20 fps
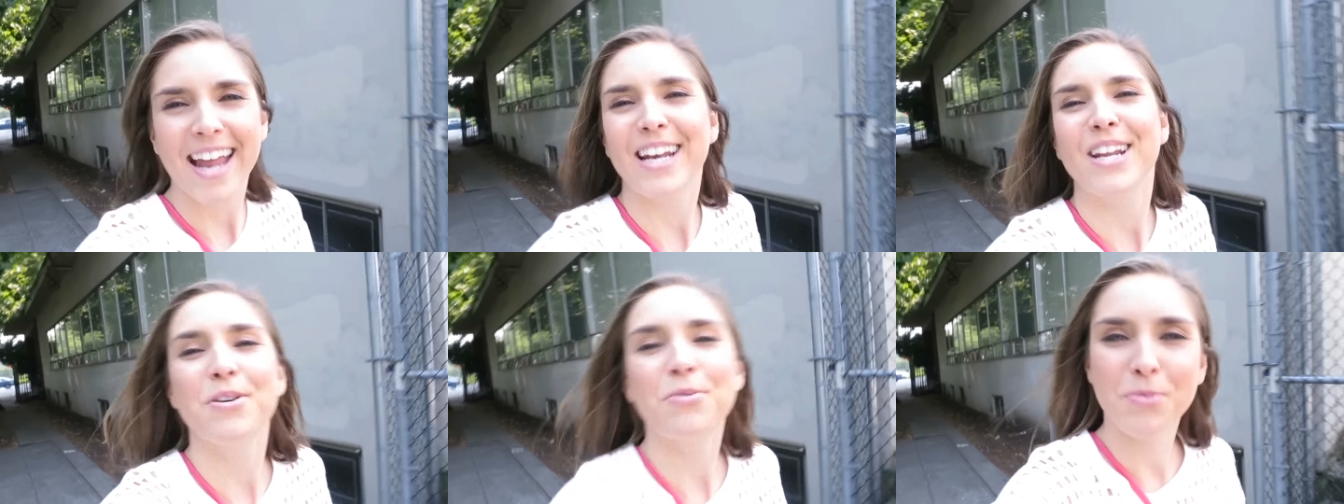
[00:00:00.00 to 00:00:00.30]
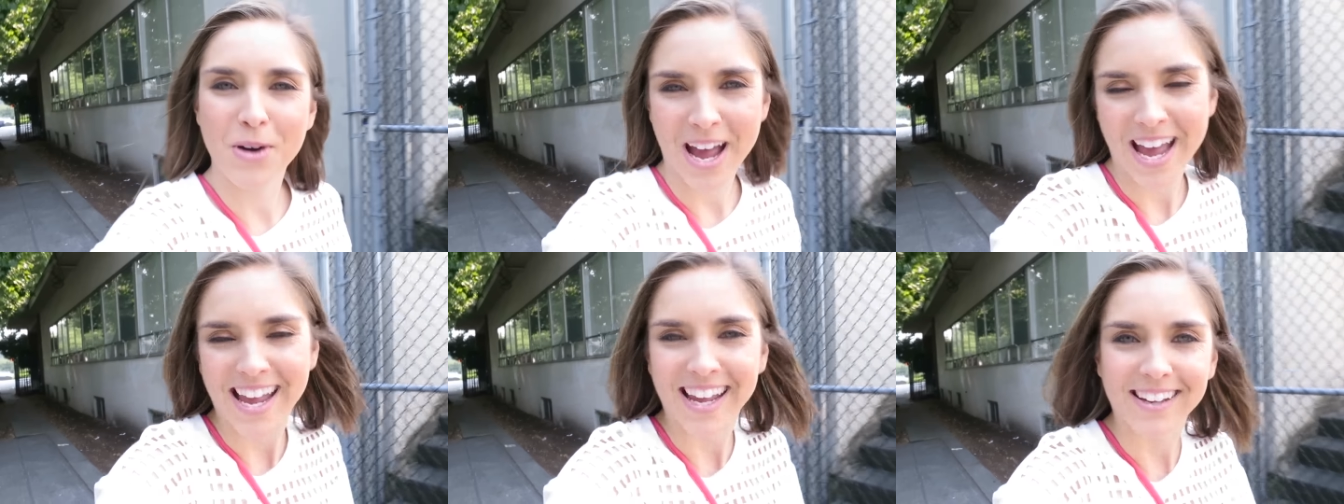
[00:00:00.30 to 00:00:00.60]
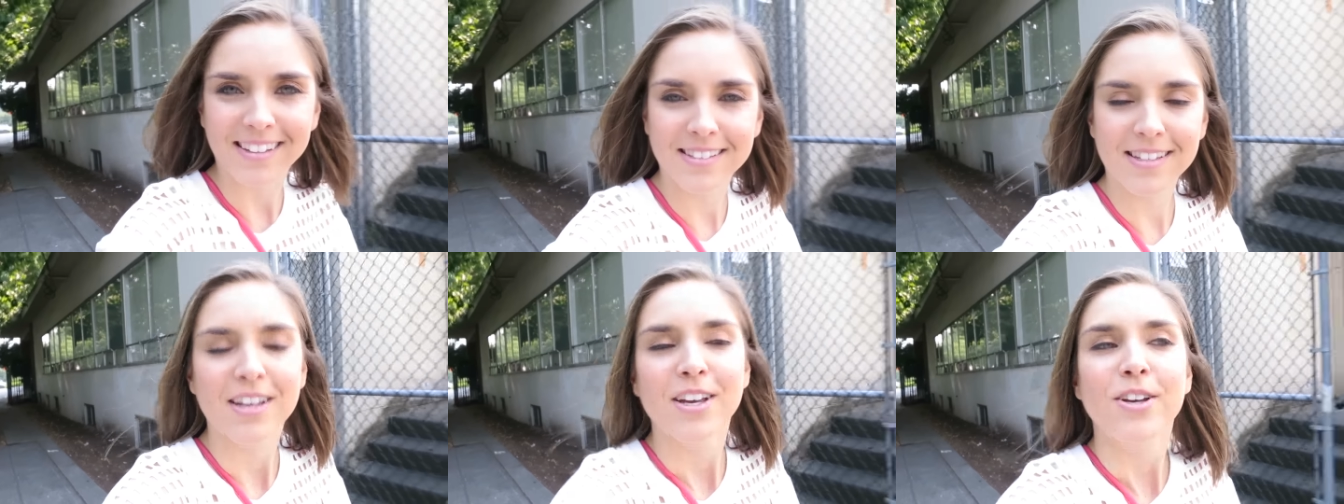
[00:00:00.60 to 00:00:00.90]

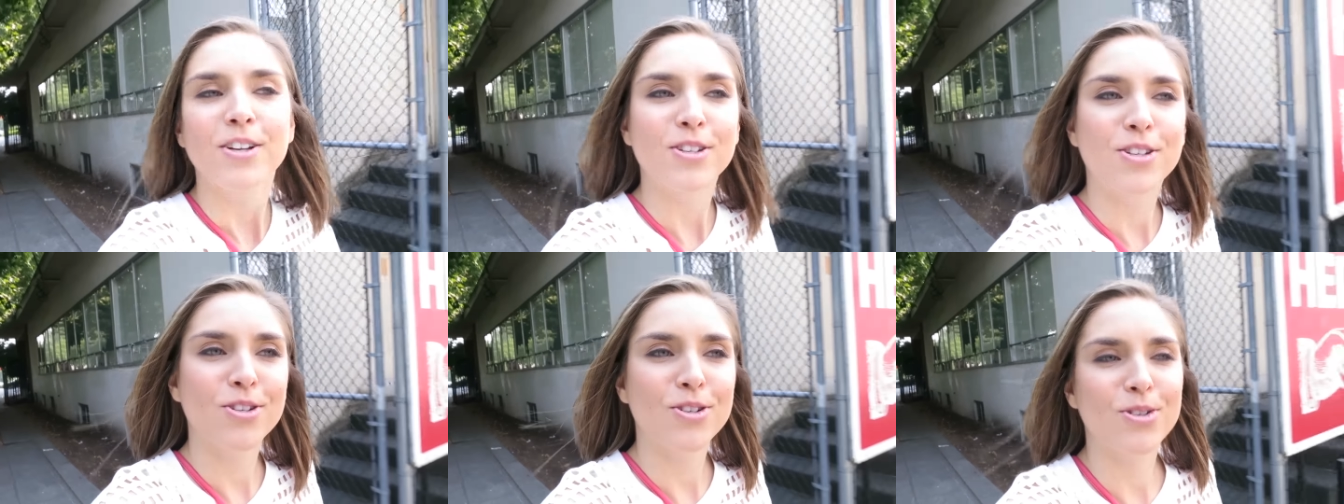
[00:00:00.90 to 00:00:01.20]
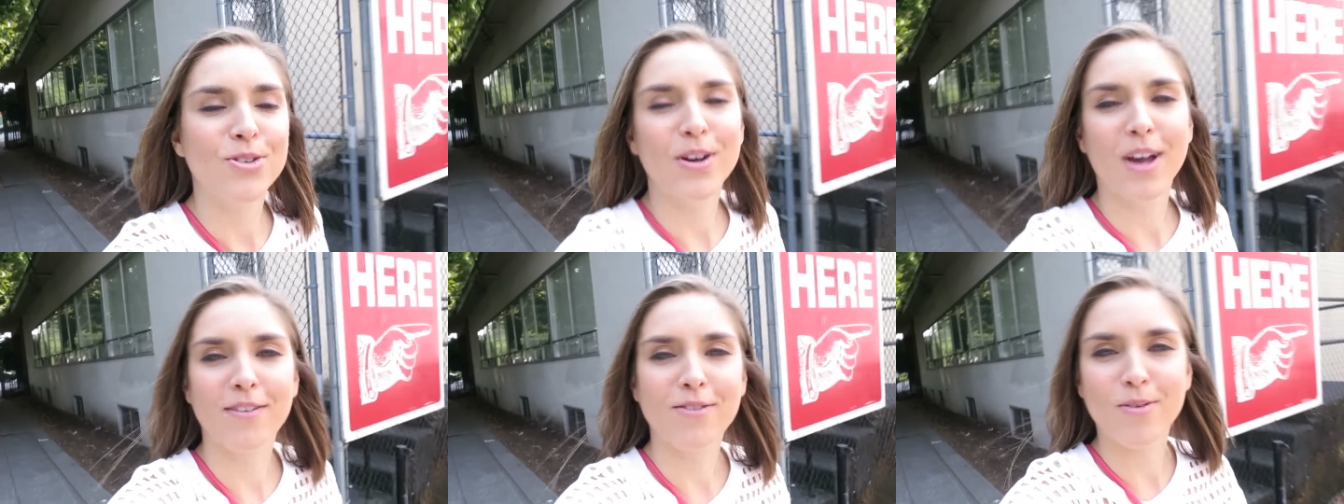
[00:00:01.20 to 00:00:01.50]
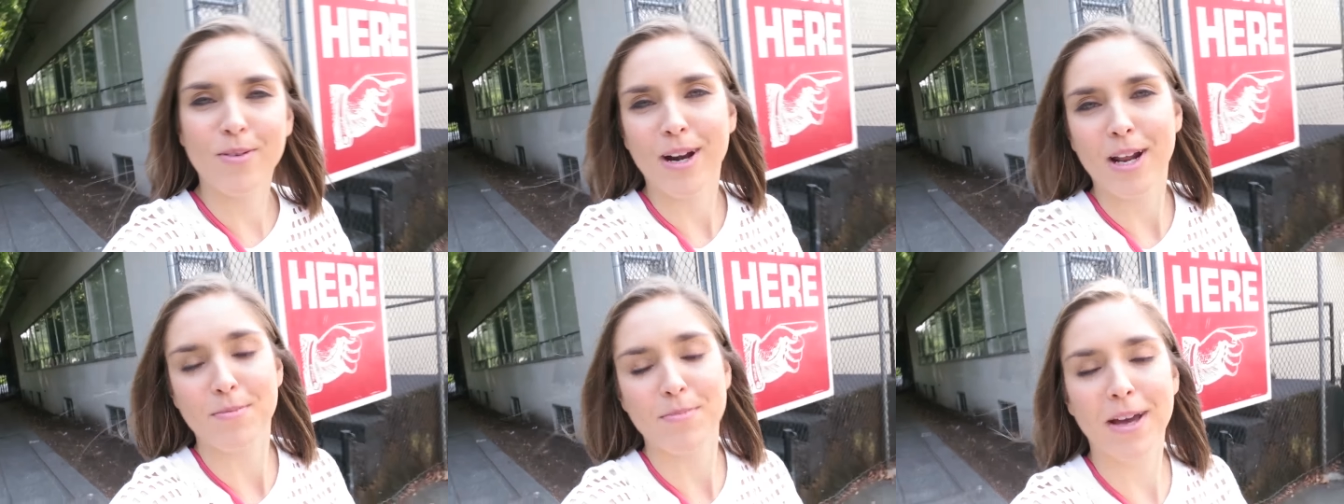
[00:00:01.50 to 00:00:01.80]
Anyways, to
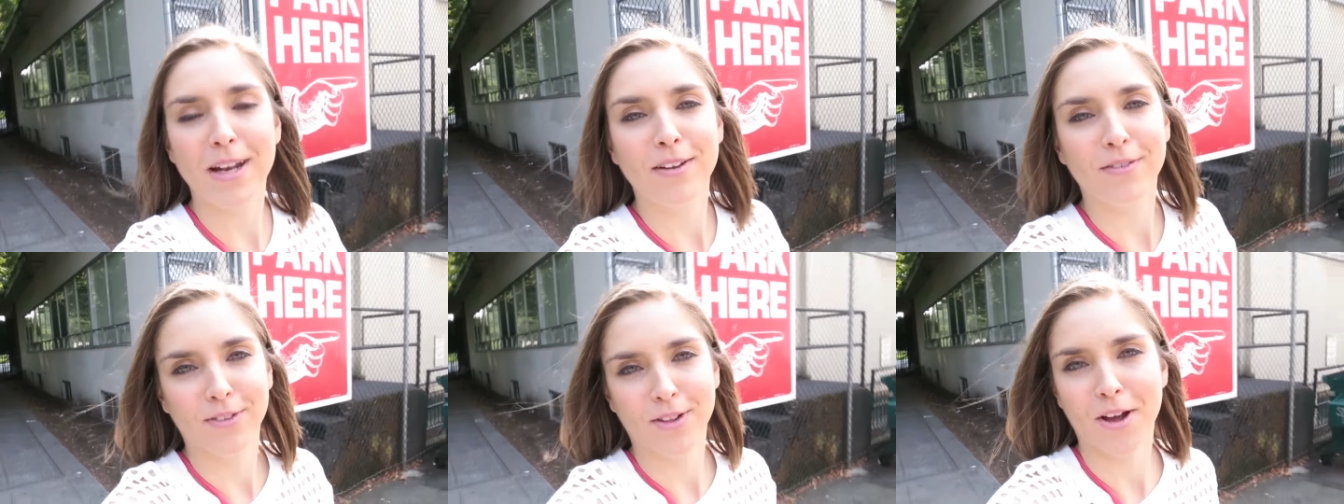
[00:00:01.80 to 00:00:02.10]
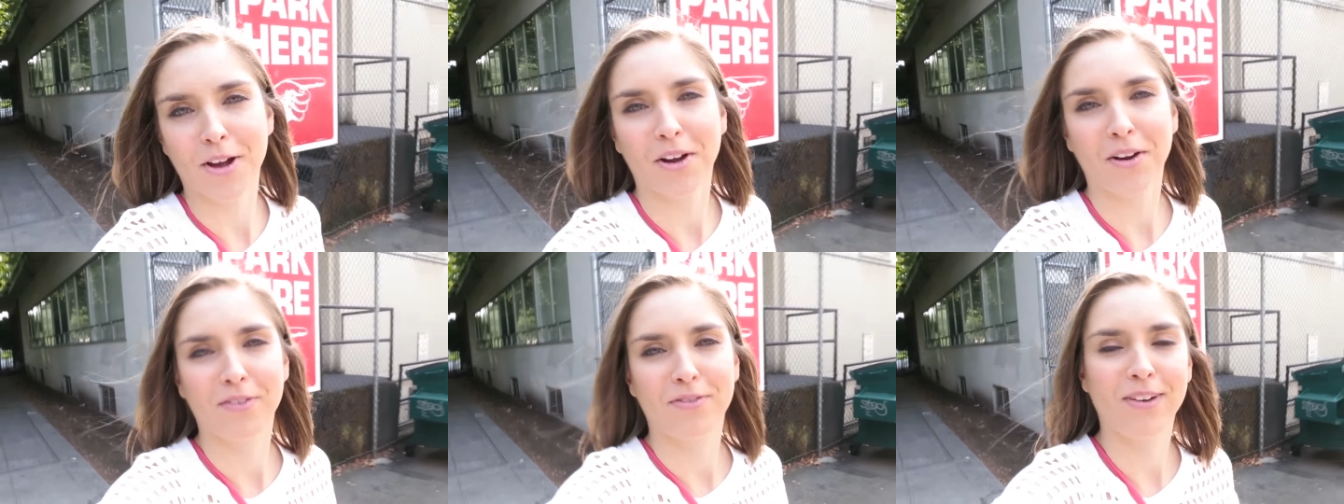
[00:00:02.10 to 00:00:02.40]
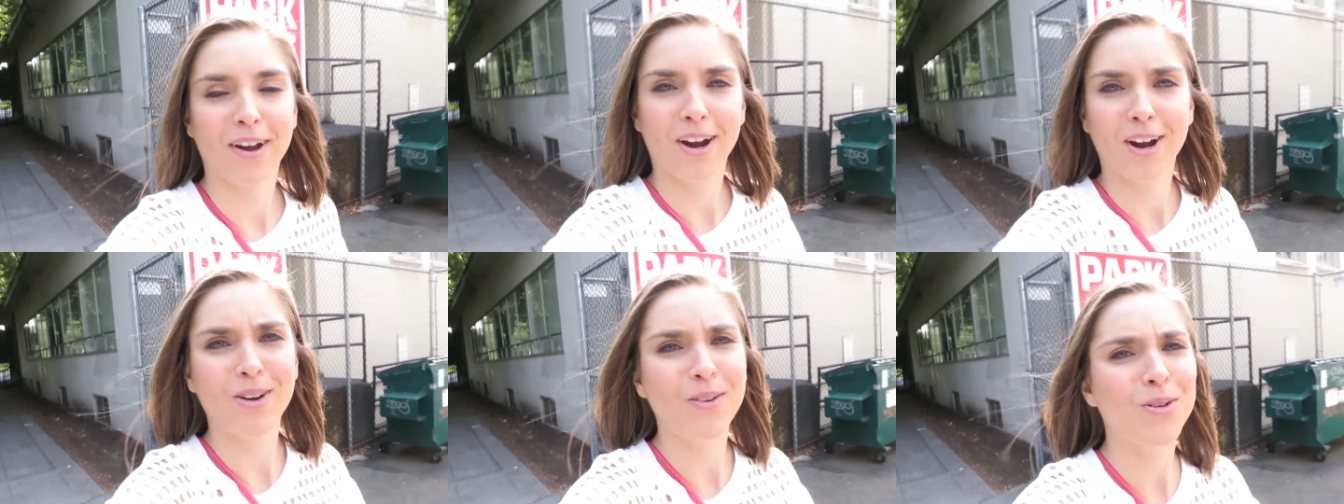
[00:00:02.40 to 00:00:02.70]
everyone I met at Vlogger
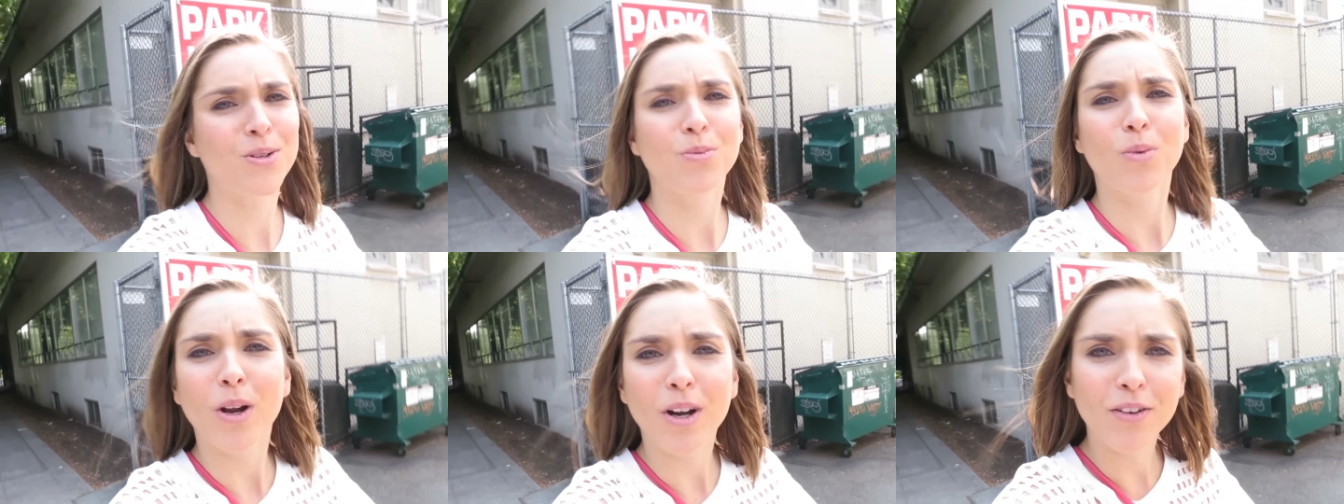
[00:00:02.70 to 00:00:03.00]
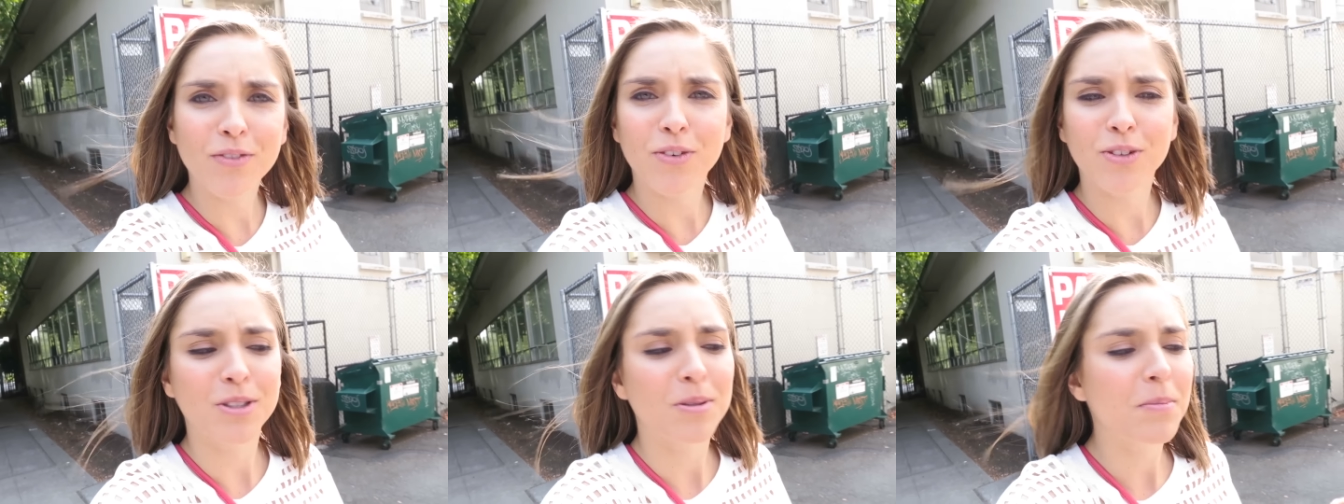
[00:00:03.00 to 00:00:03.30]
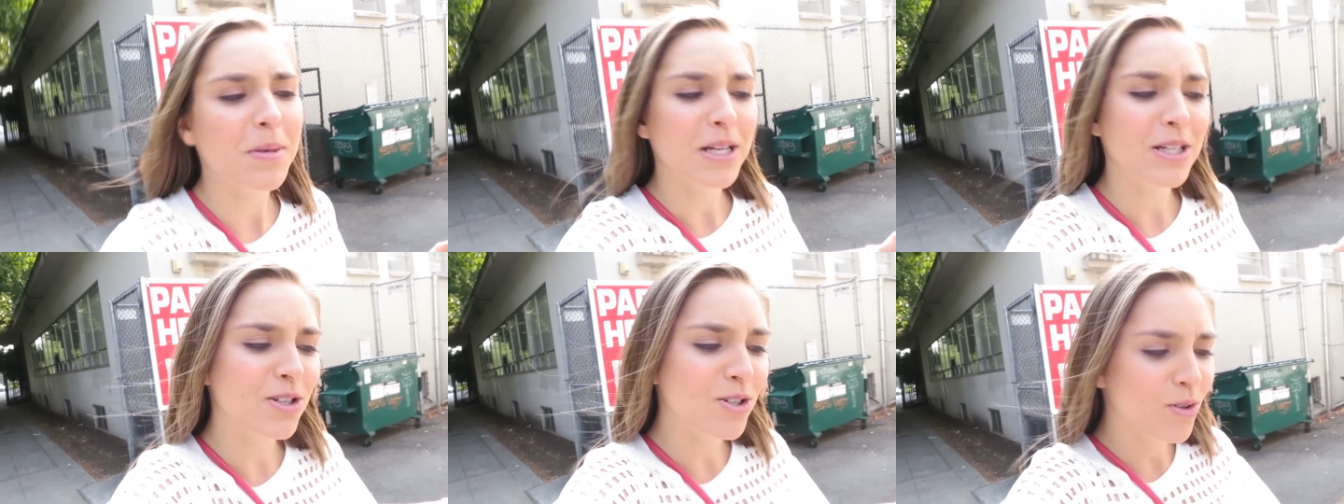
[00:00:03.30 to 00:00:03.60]
Fair, it was wonderful
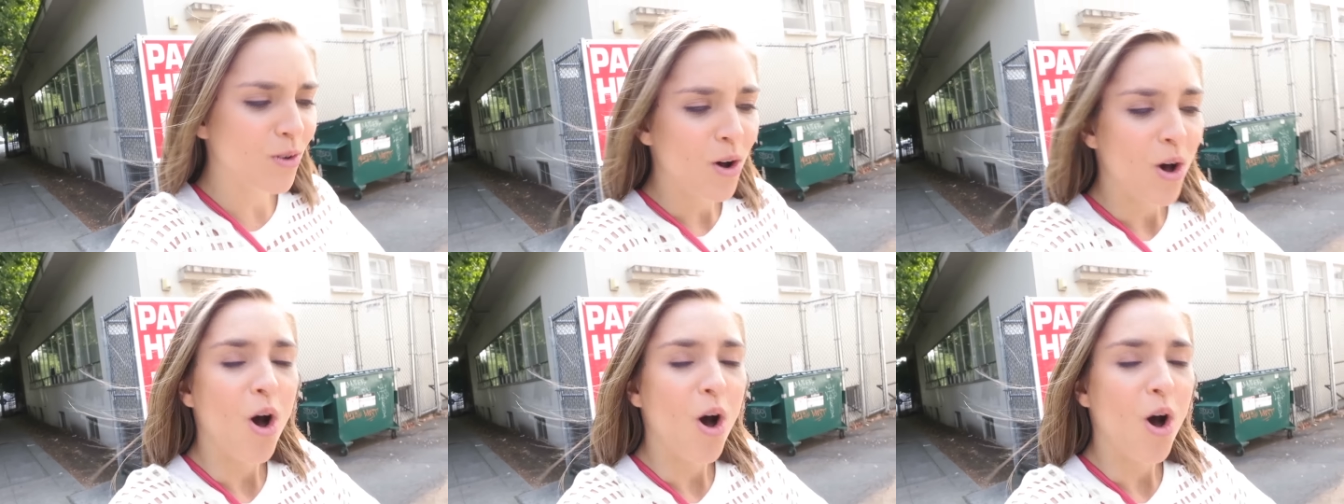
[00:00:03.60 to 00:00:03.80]
to meet you.